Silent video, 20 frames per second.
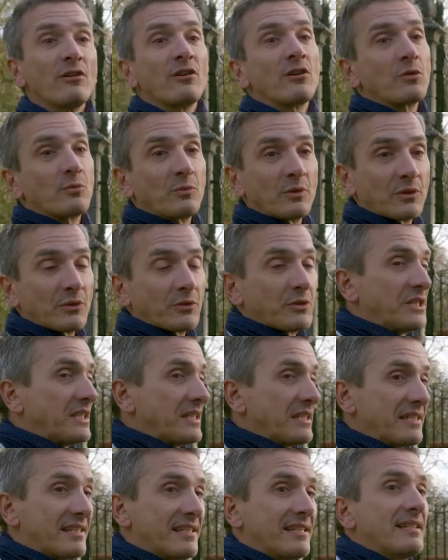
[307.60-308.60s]
long will
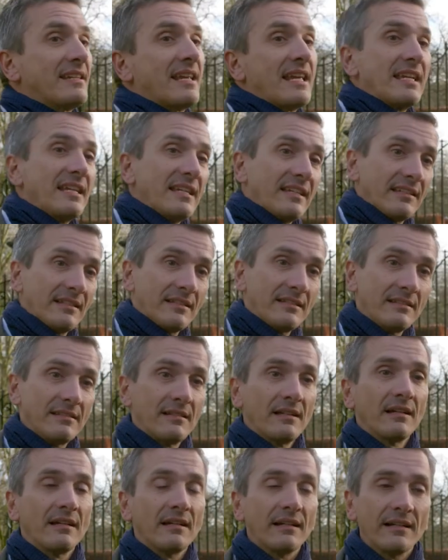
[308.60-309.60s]
she stay here?
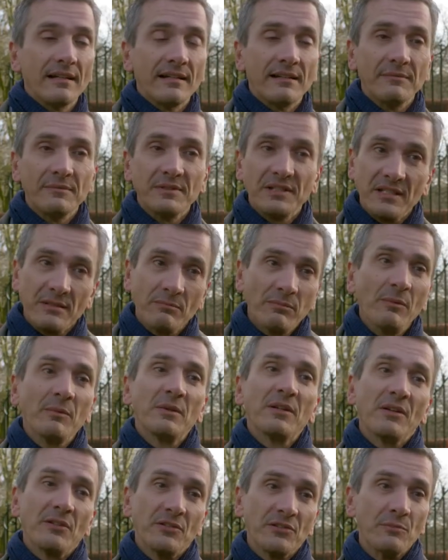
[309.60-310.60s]
Um, she's
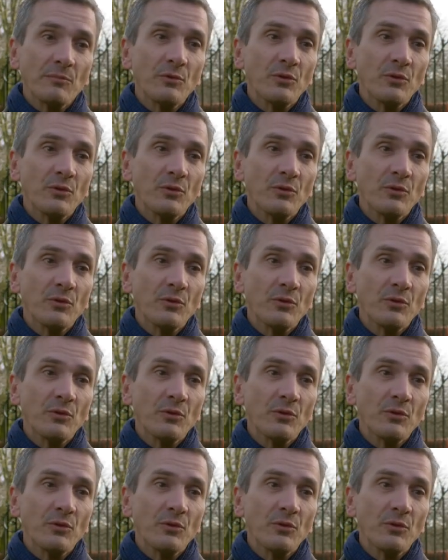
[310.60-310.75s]
probably going to